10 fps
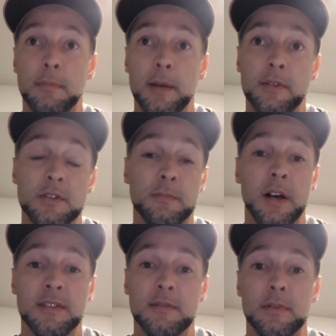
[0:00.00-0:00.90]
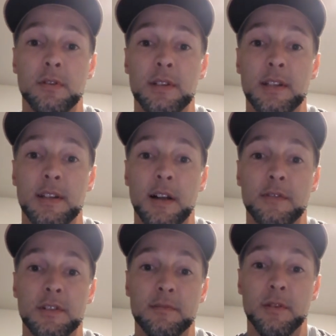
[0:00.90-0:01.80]
maybe there's a possibility that
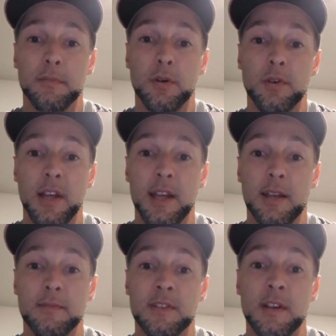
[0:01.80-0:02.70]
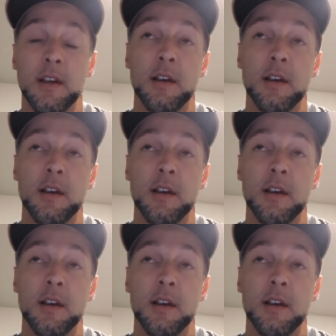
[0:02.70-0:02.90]
after some of the bowl games,